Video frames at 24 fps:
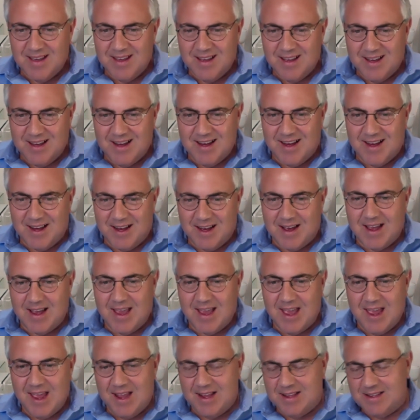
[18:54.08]
Uh,
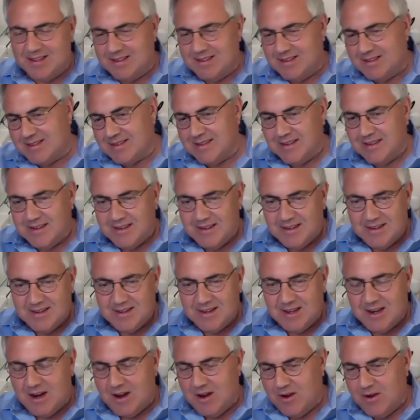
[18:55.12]
and,
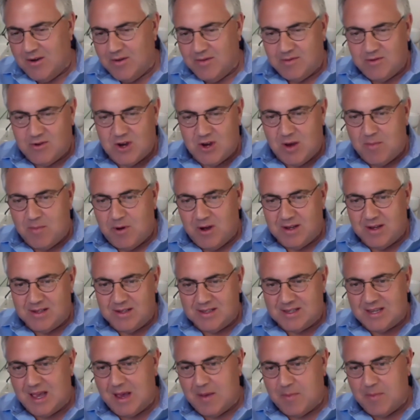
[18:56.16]
you know, Joe
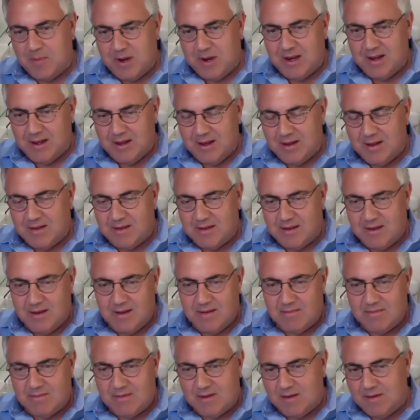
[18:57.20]
Biden's happy to,
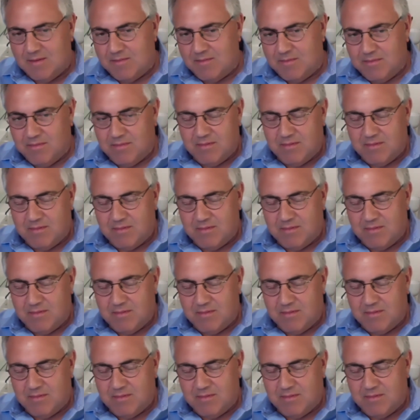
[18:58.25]
to, to,